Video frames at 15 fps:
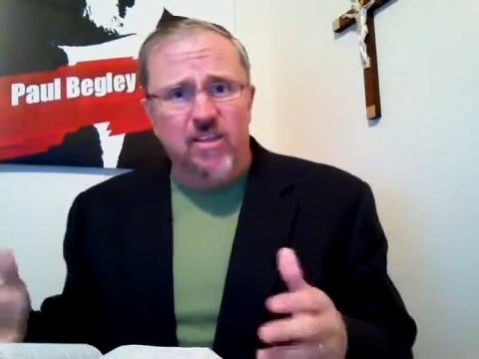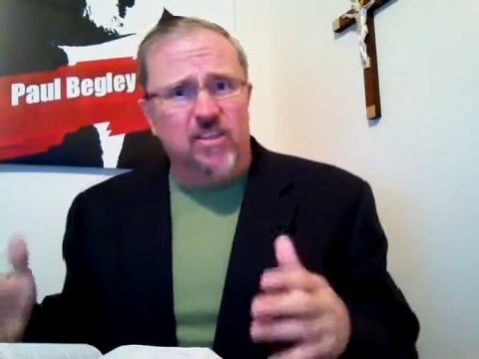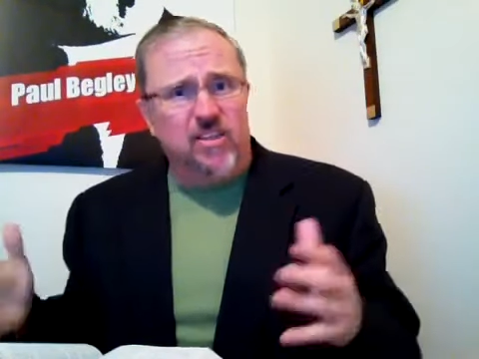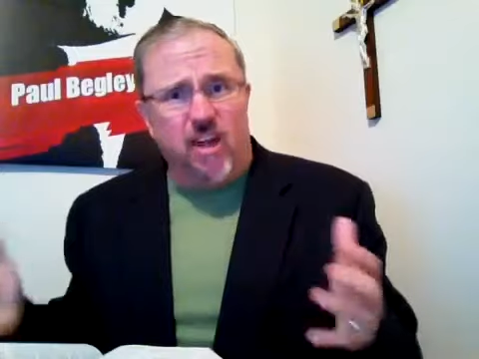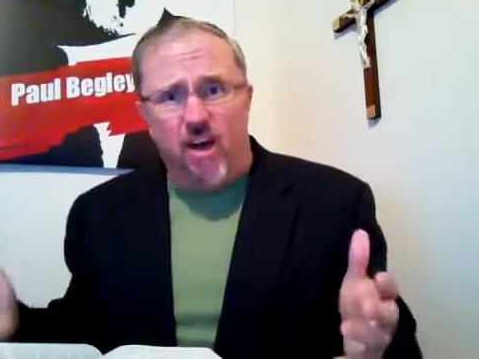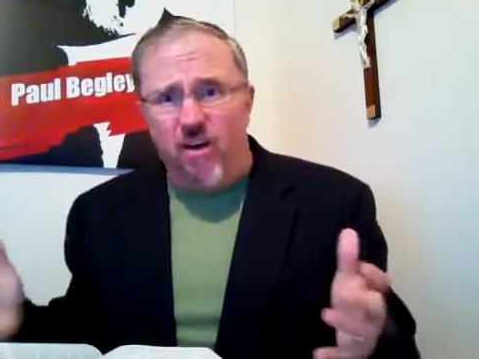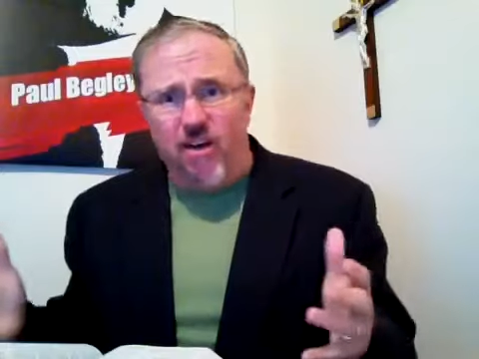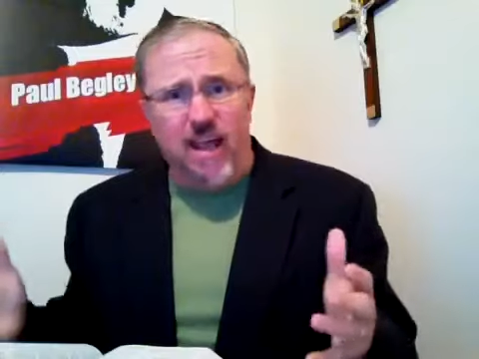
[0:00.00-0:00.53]

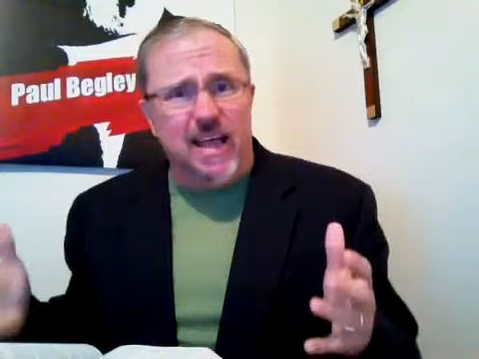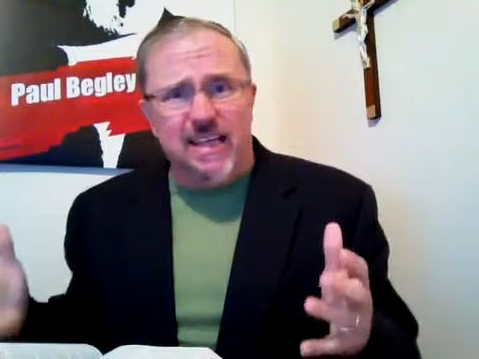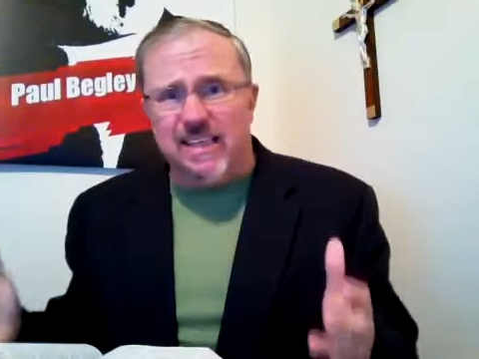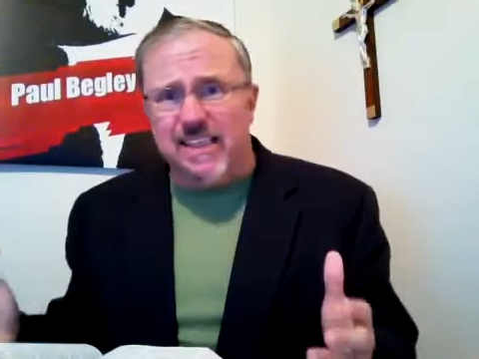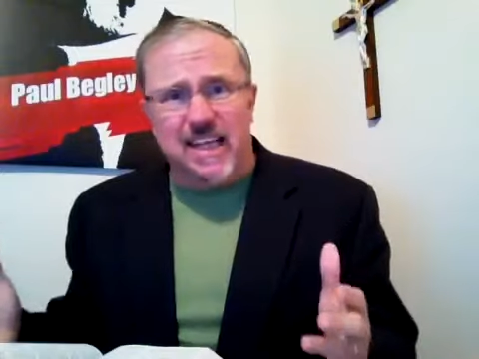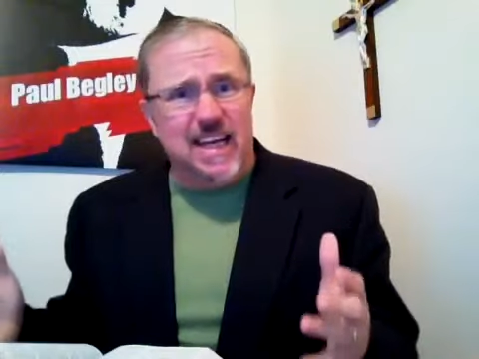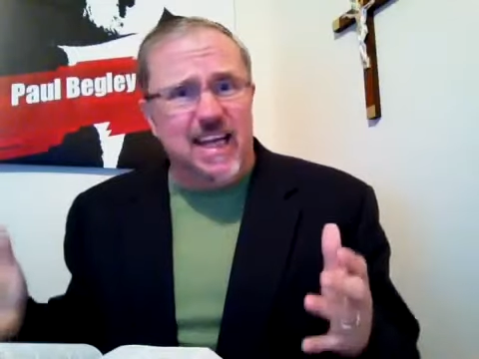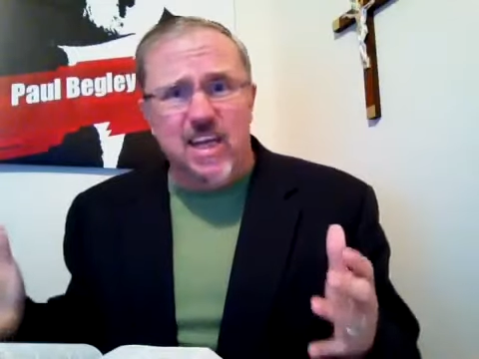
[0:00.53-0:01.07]
Salt Lake
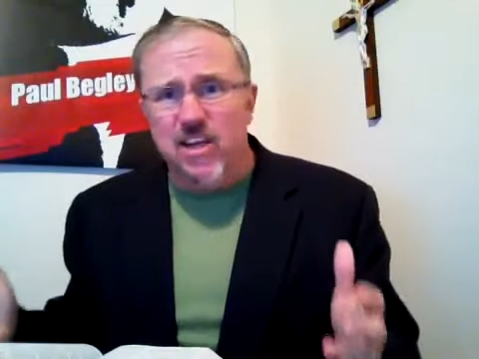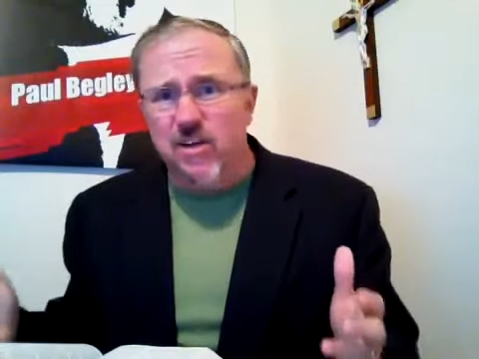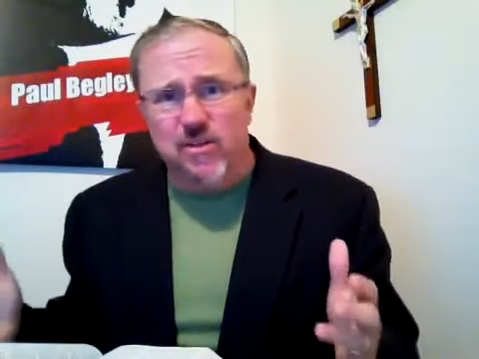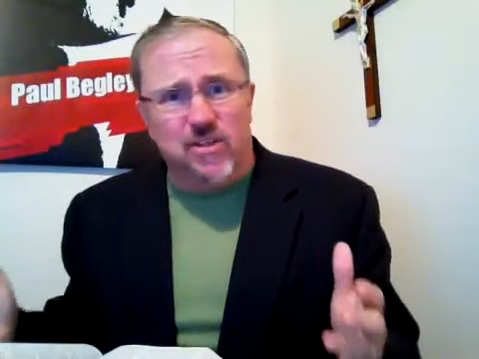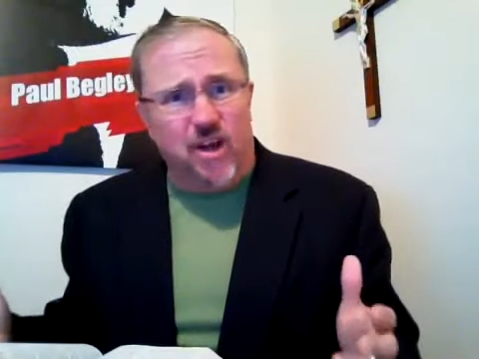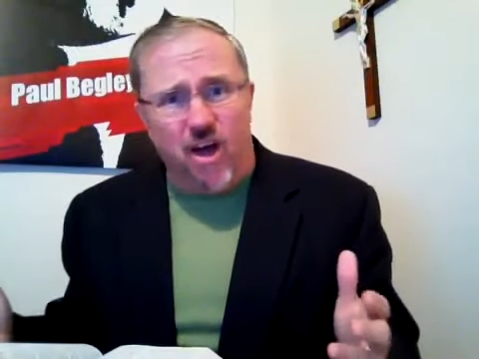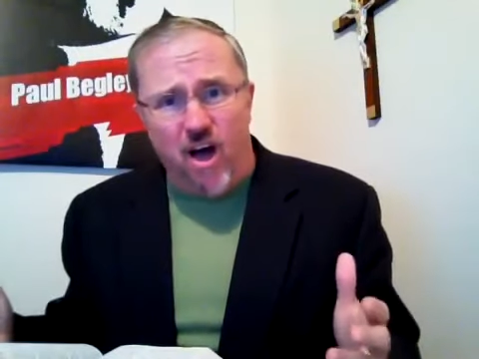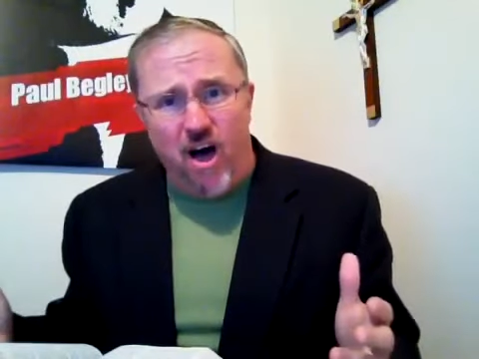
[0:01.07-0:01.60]
City,
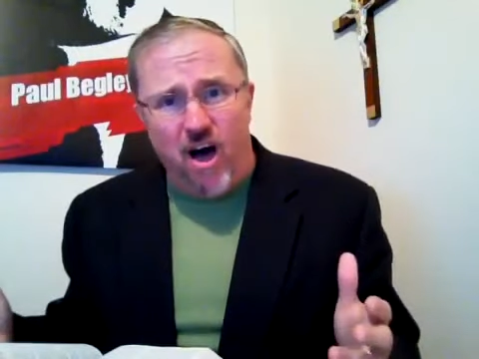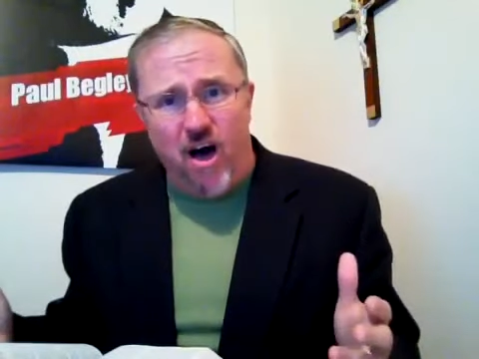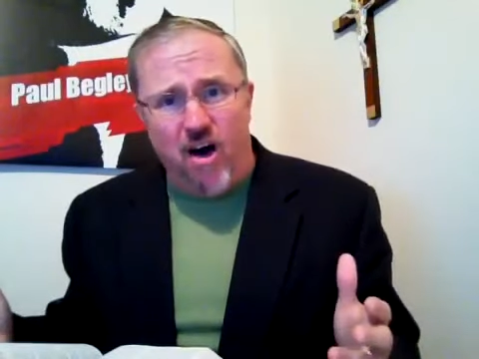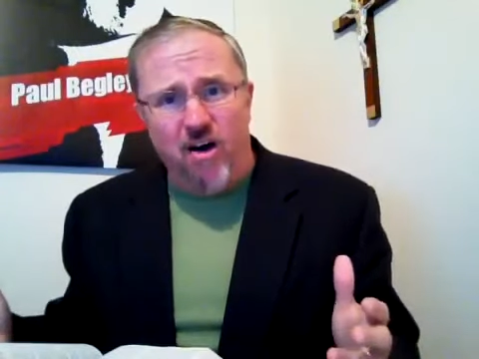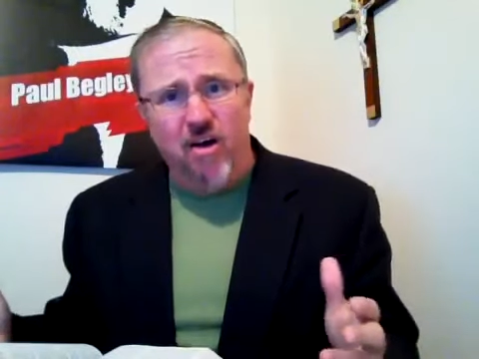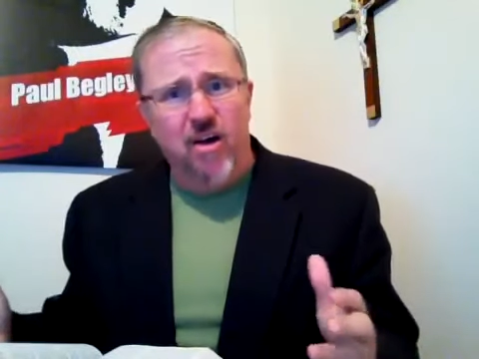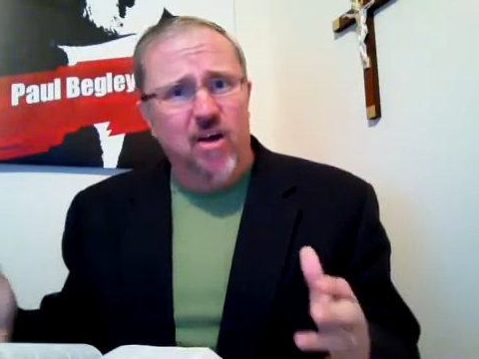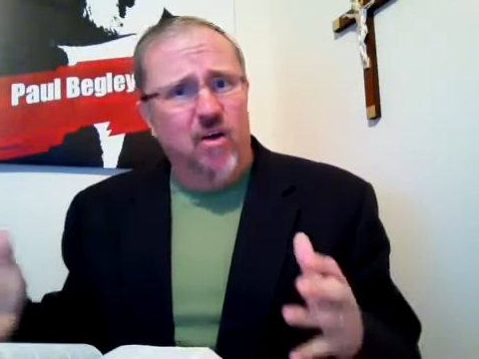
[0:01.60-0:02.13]

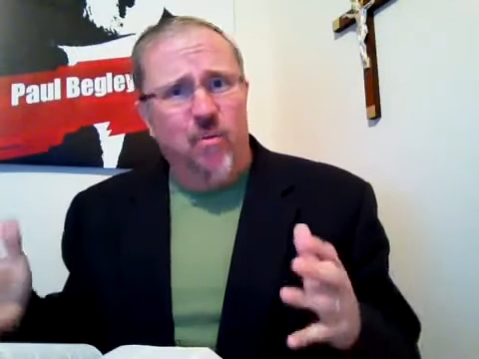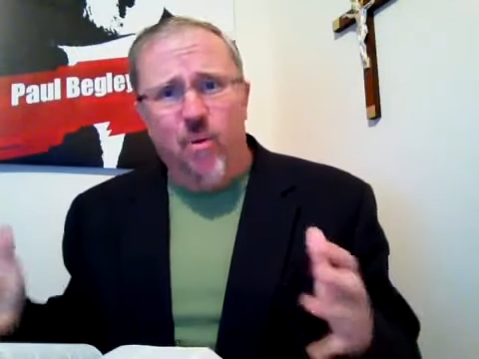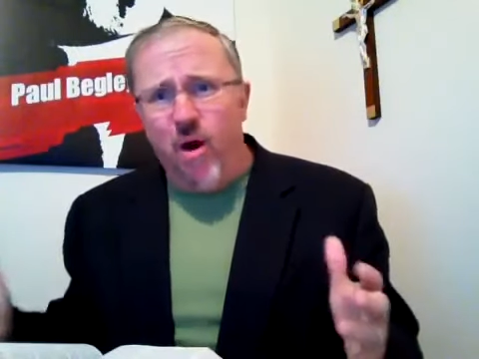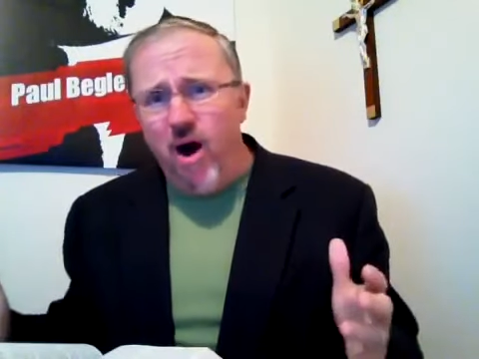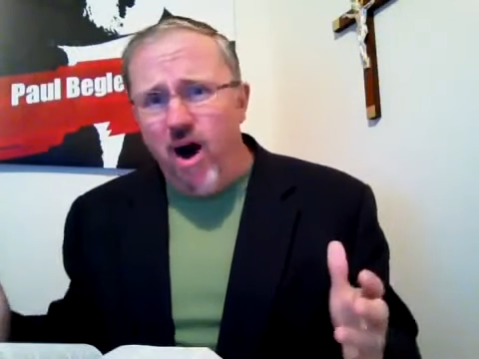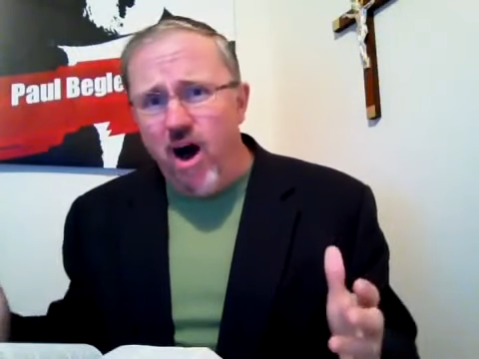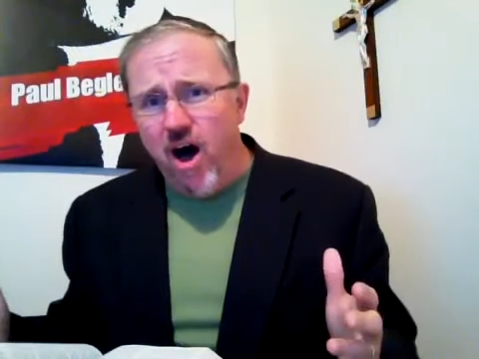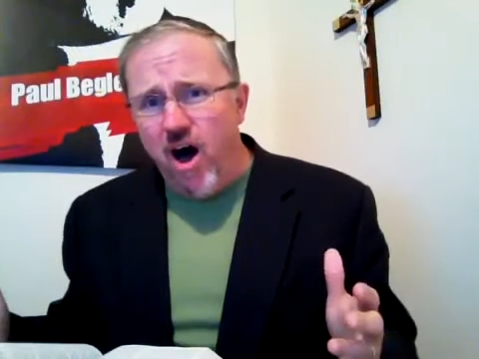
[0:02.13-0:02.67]
Utah.
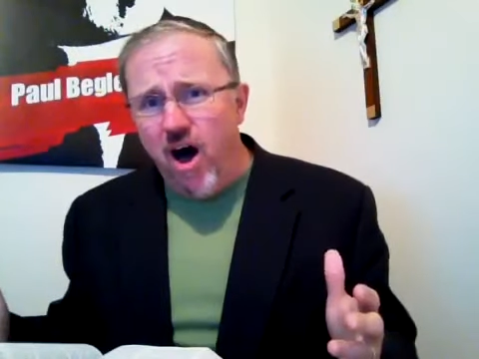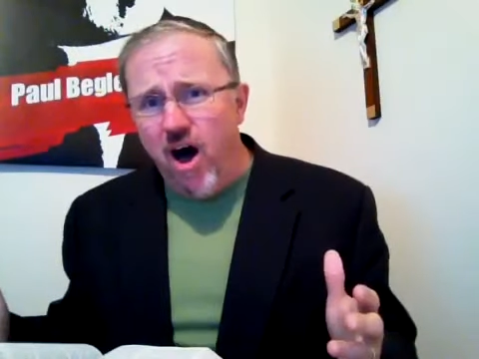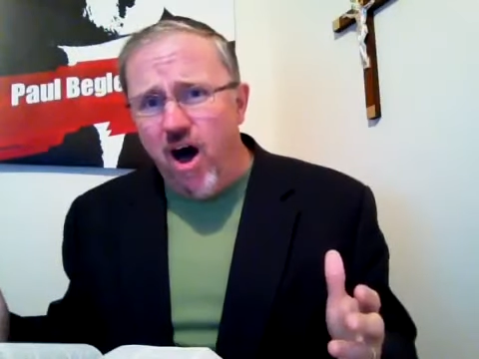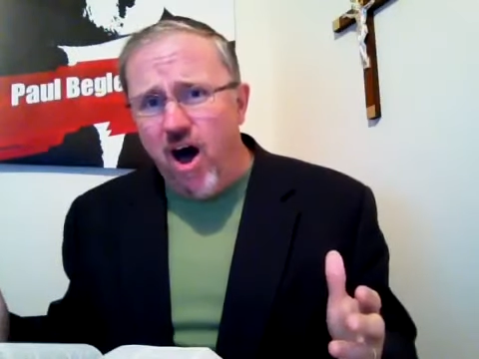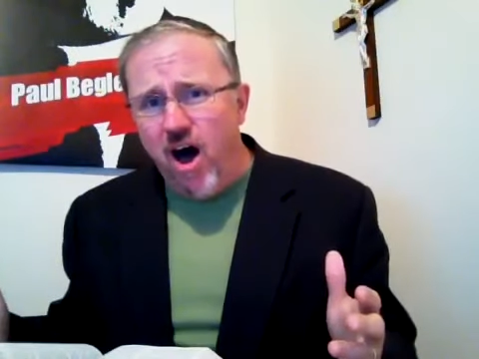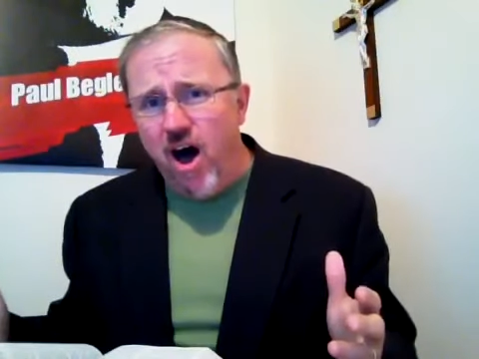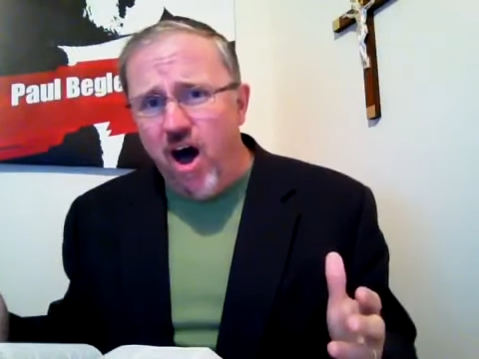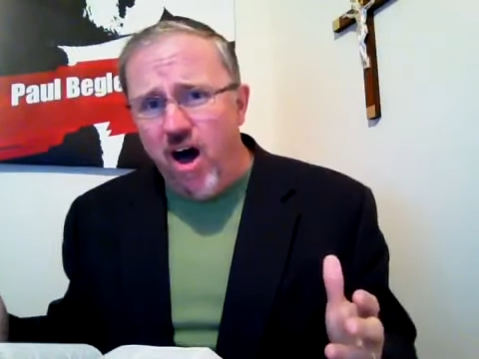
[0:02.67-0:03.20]

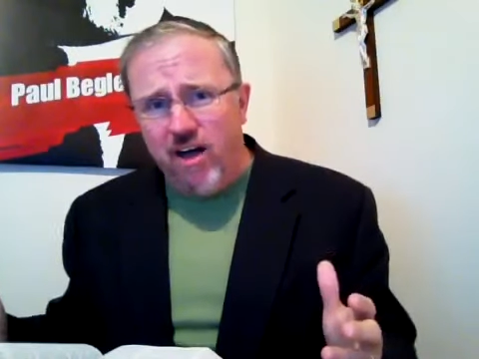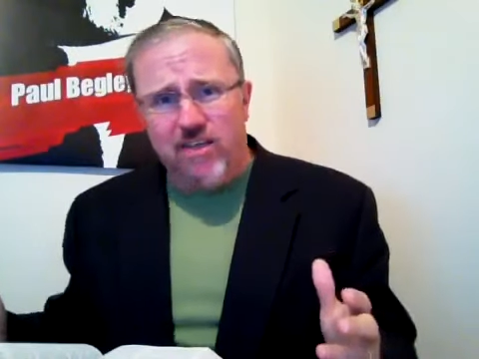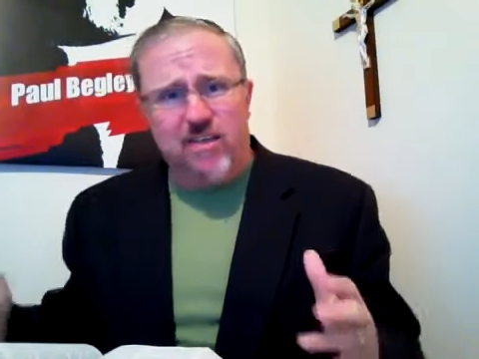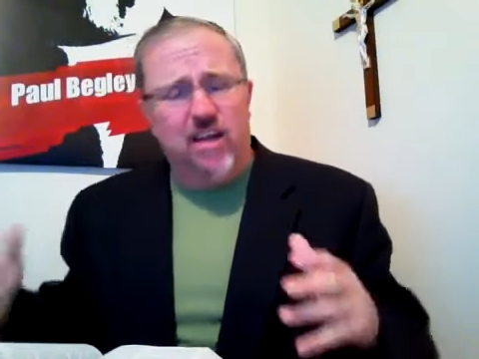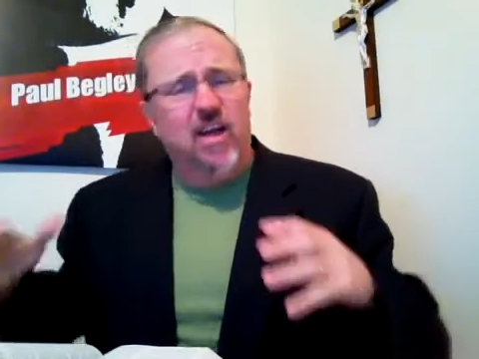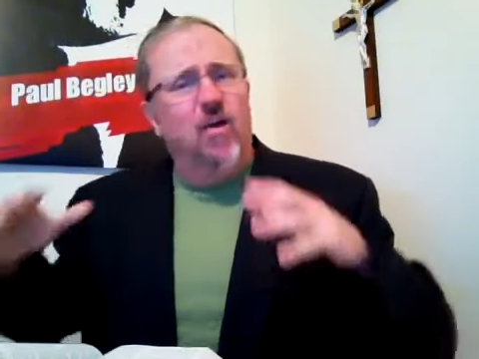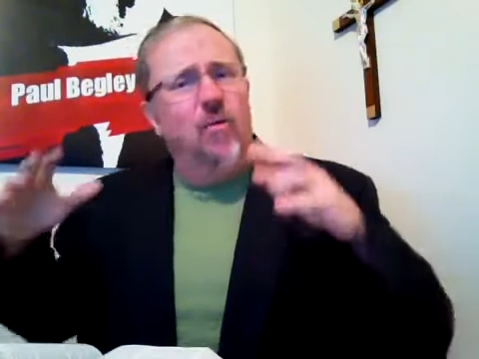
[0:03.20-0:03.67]
What?